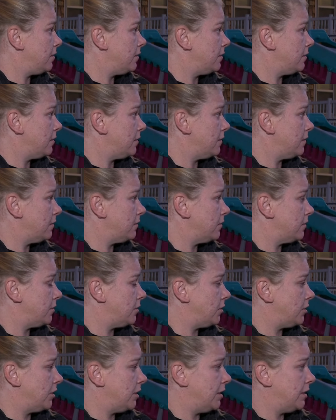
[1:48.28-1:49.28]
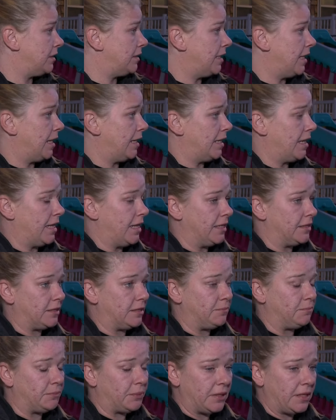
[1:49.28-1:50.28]
broken up. She said,
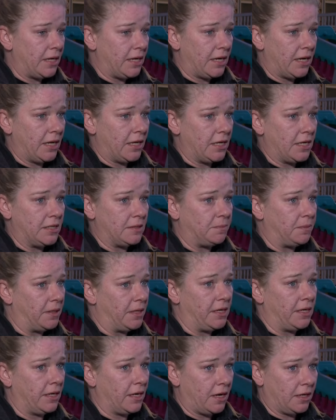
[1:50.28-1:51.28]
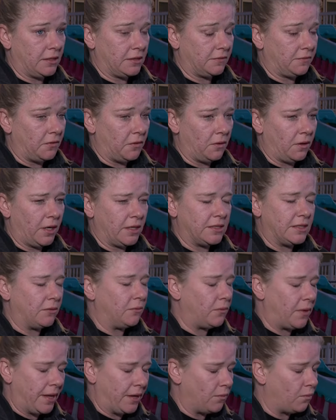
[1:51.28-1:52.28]
He's bleeding, he's bleeding on his floor. I
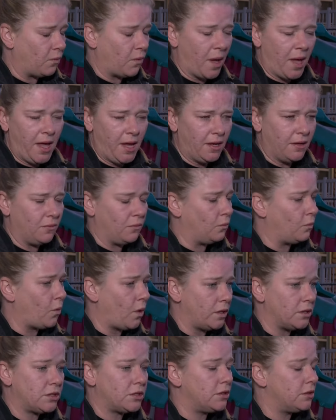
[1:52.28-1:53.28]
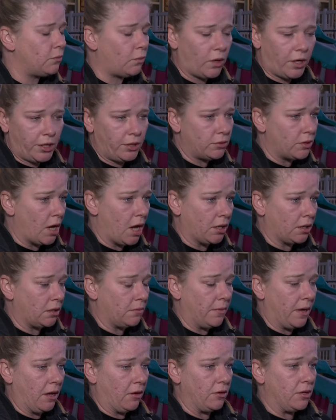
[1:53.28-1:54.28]
said, Wait, what? What's, what are you talking
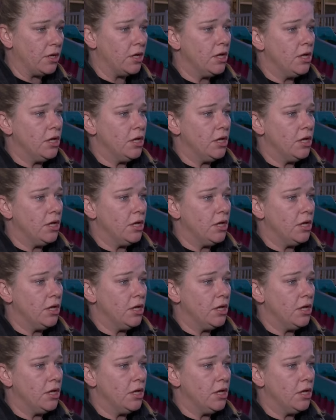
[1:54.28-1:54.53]
about?